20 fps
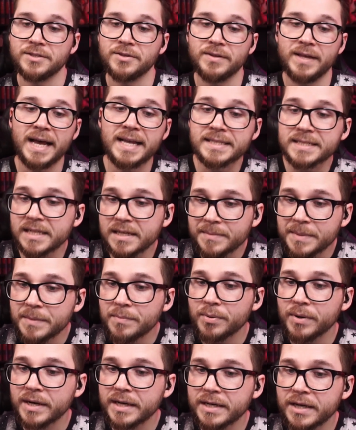So that's gonna be
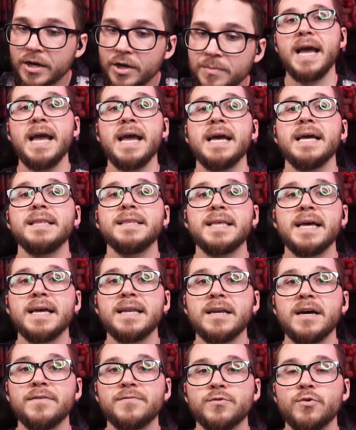pretty dope. And then
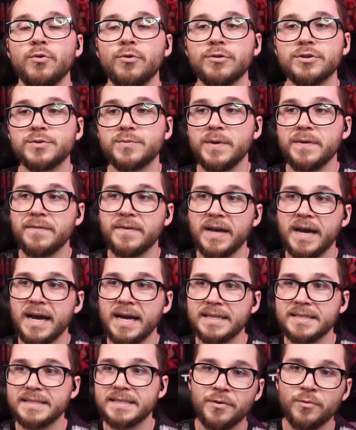of course we've
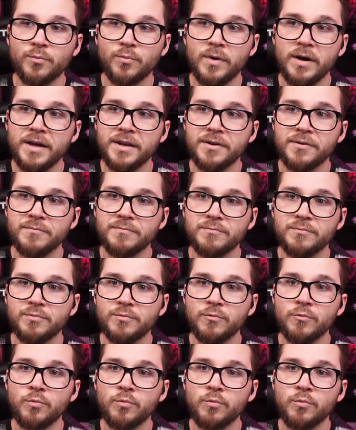got the one